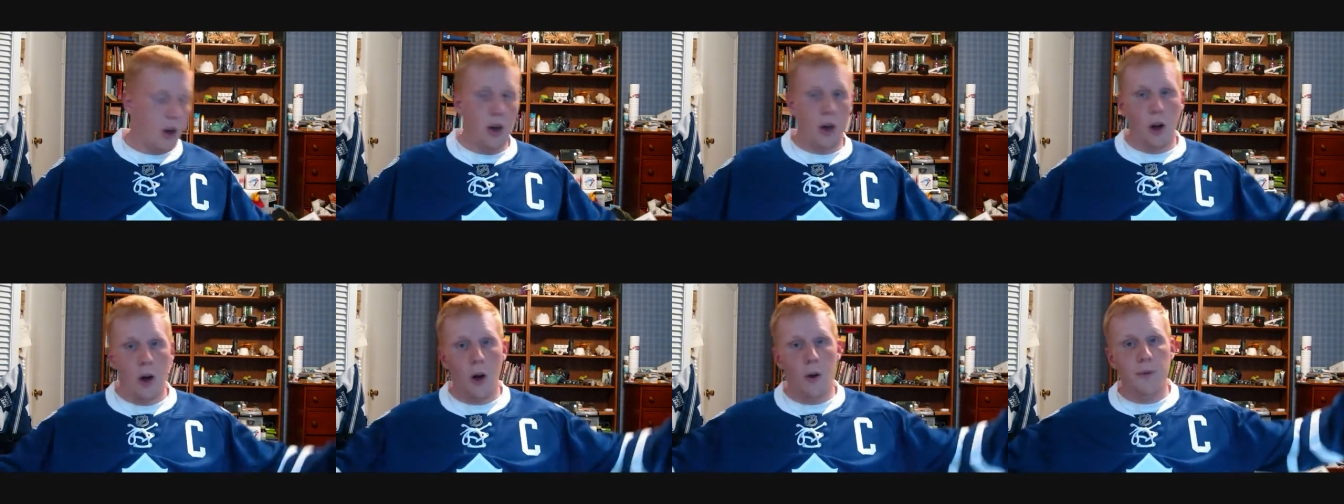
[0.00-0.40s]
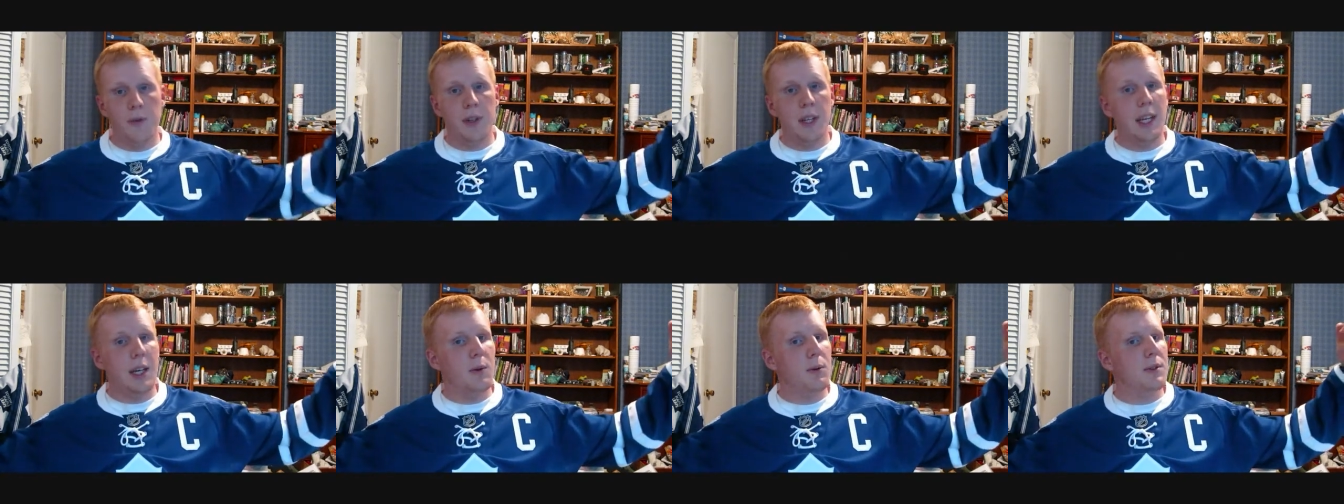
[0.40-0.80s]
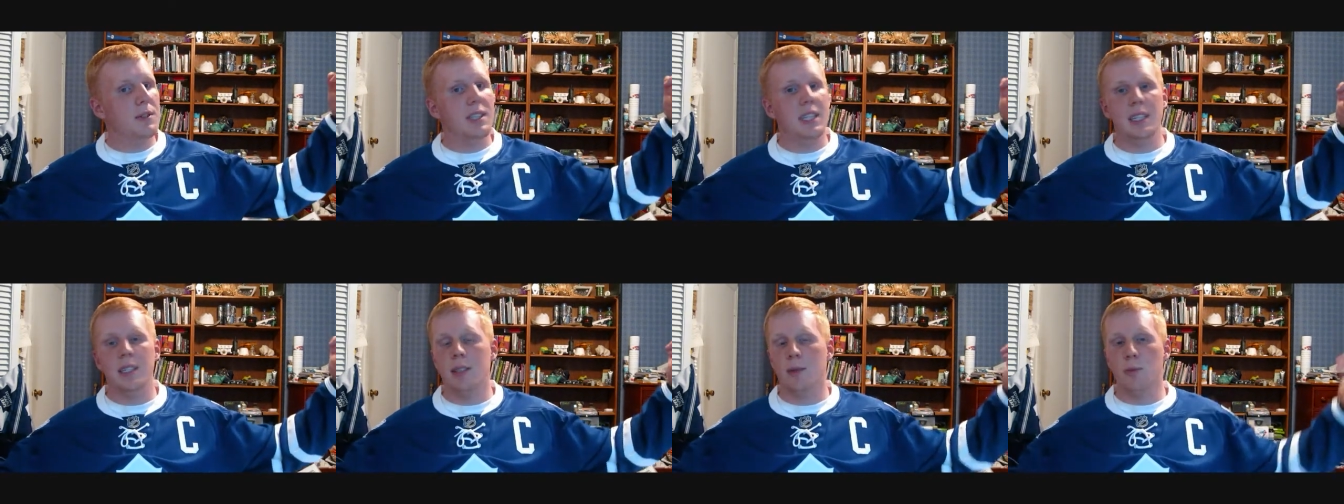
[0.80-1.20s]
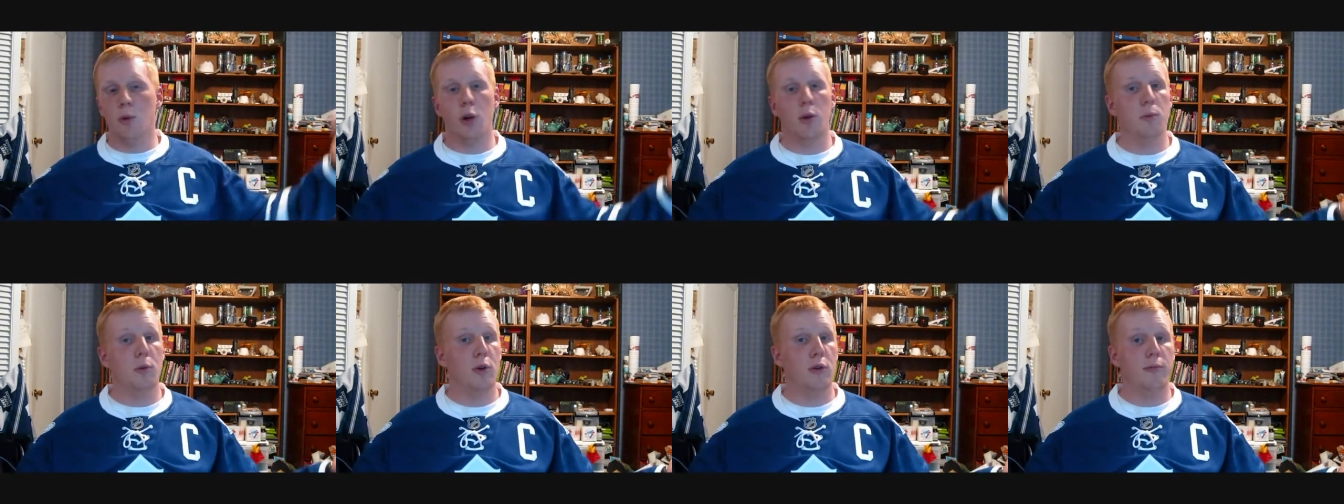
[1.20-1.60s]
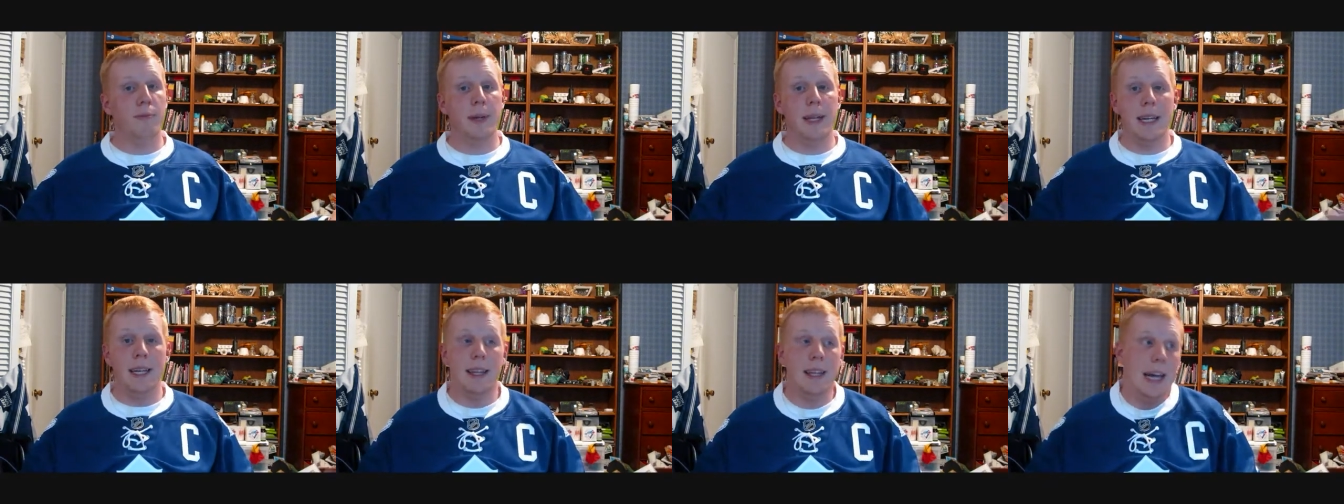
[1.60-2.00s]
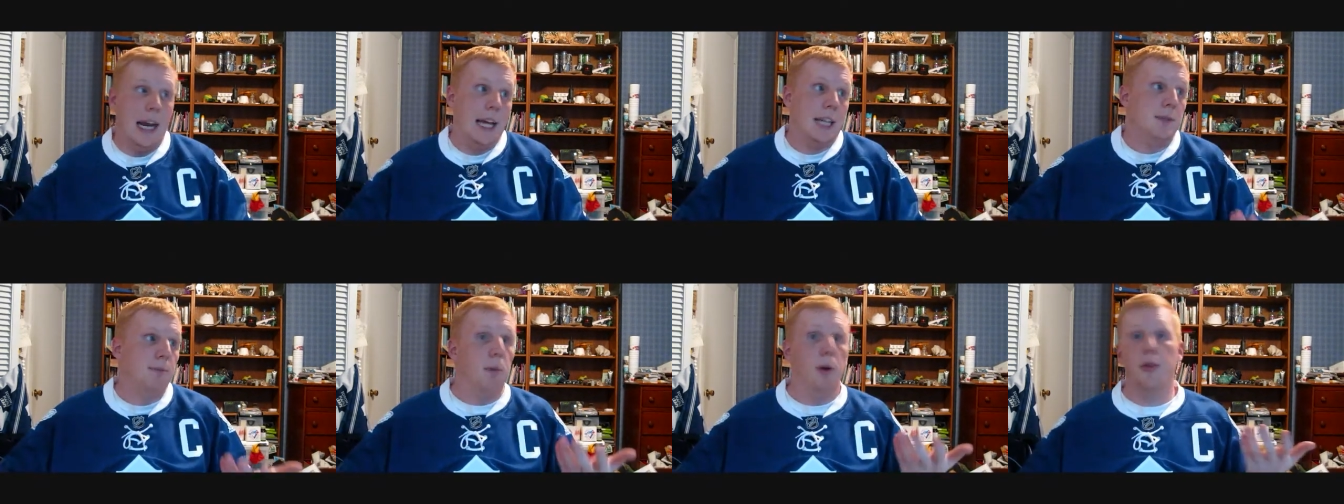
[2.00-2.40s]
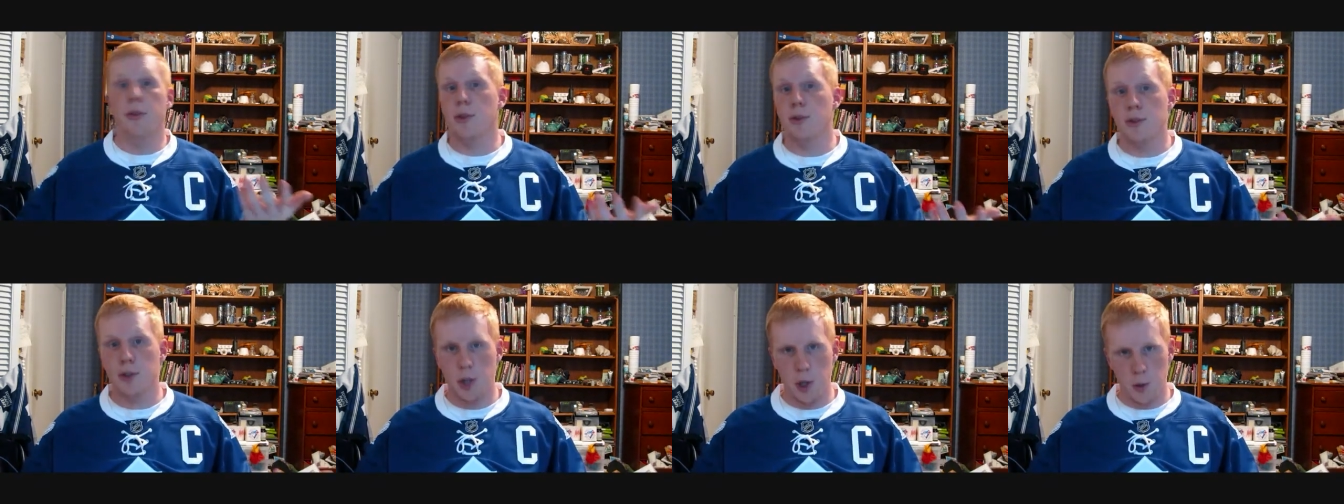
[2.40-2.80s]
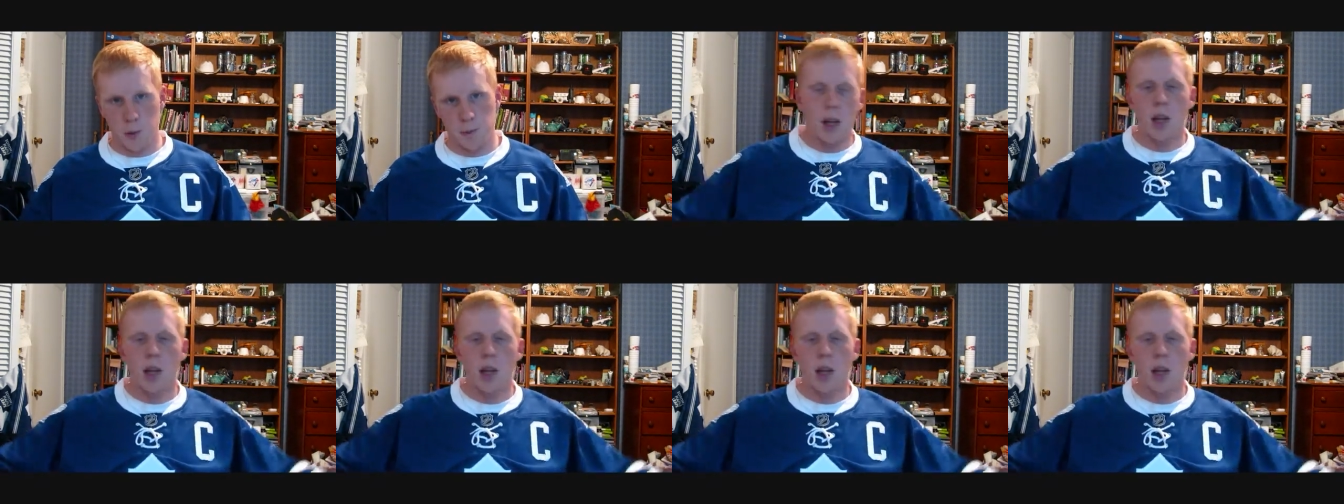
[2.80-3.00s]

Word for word: Hopefully, we'll see some more movement in the next month or so.